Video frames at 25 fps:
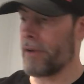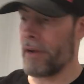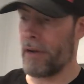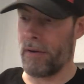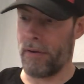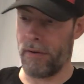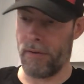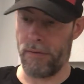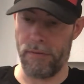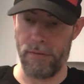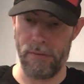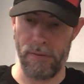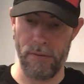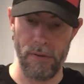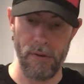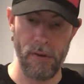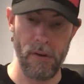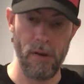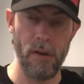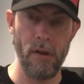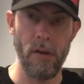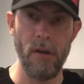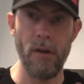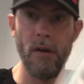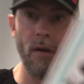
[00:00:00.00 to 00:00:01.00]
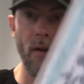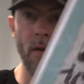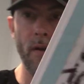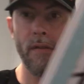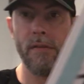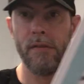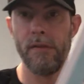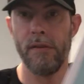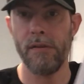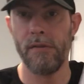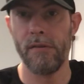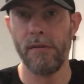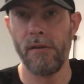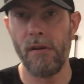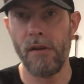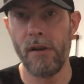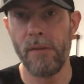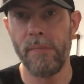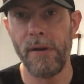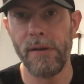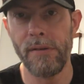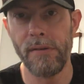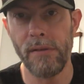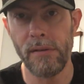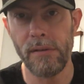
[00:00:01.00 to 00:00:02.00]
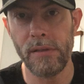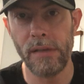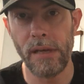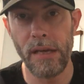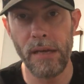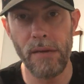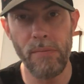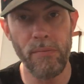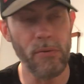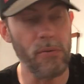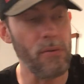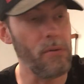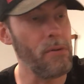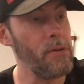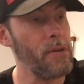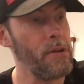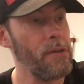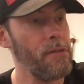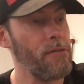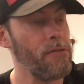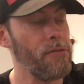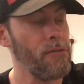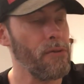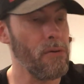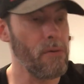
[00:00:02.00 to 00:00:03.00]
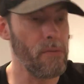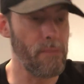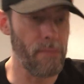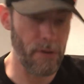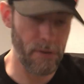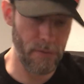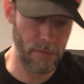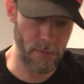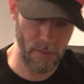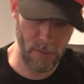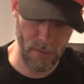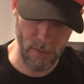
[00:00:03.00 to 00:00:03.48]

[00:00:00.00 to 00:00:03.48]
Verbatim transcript: Records that talk about the label and show a bunch of